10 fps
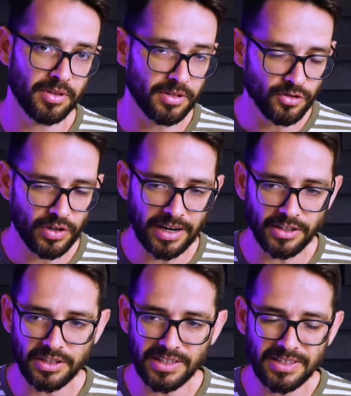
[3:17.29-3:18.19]
the
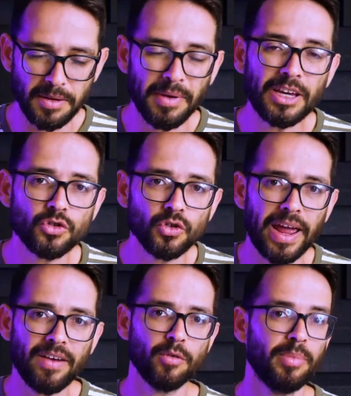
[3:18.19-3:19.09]
strategy, is to make sure
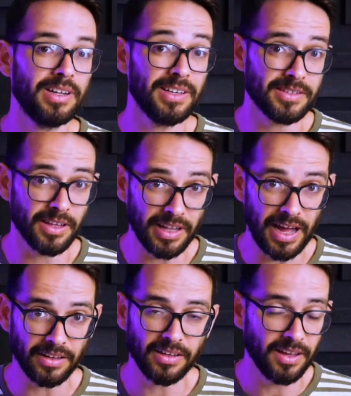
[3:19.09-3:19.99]
everybody is aligned.